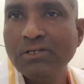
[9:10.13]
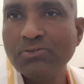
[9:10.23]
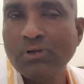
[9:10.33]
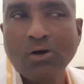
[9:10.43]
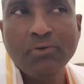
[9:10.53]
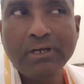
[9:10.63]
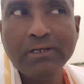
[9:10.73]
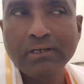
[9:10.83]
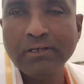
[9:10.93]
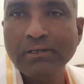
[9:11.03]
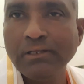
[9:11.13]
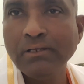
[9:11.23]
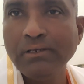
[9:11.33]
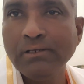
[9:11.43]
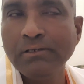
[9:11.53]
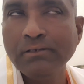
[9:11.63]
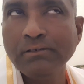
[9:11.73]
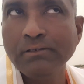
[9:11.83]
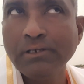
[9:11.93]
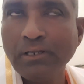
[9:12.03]
So now
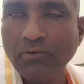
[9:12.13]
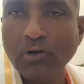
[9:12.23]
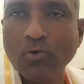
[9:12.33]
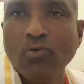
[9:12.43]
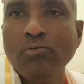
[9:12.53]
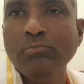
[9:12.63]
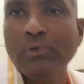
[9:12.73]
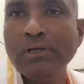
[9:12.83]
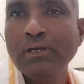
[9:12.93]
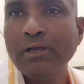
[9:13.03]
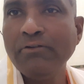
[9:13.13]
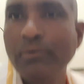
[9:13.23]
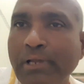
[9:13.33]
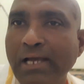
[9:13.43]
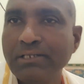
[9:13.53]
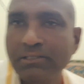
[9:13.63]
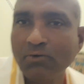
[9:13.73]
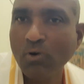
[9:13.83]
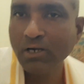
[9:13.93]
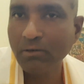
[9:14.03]
in our room, everybody has the
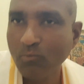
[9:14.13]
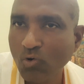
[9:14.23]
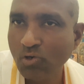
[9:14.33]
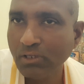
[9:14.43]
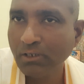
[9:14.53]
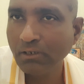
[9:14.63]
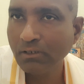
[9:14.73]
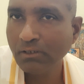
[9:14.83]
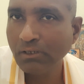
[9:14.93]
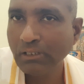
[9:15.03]
water motor.